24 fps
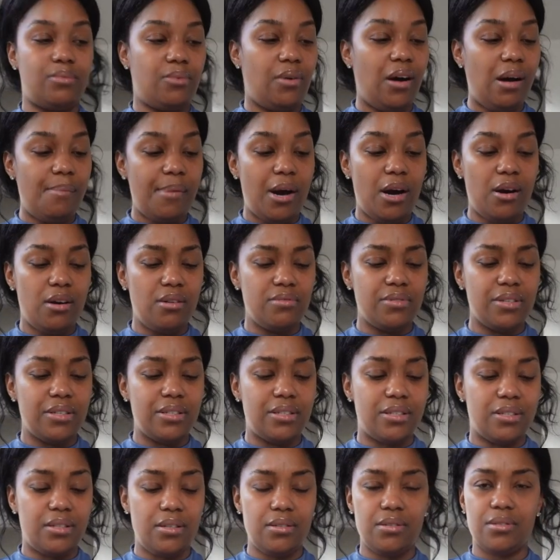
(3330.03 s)
Why am I holding
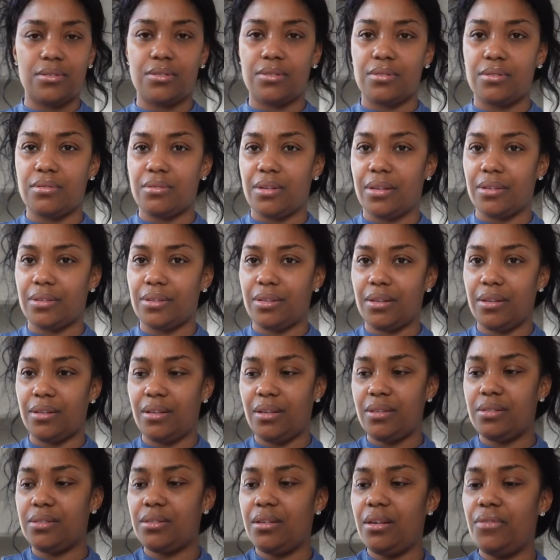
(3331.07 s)
scissors like that?
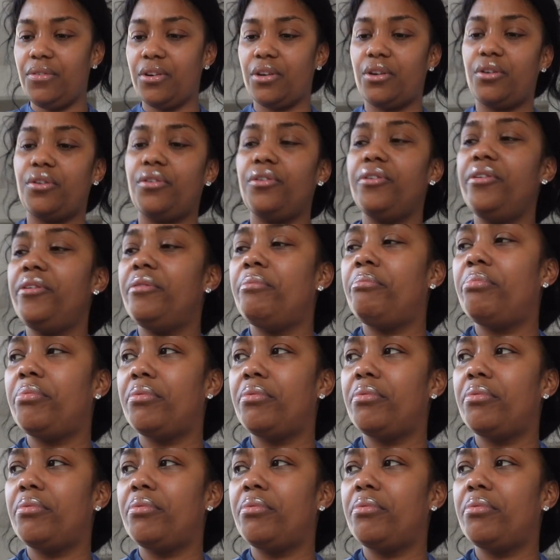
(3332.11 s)
That's giving creep.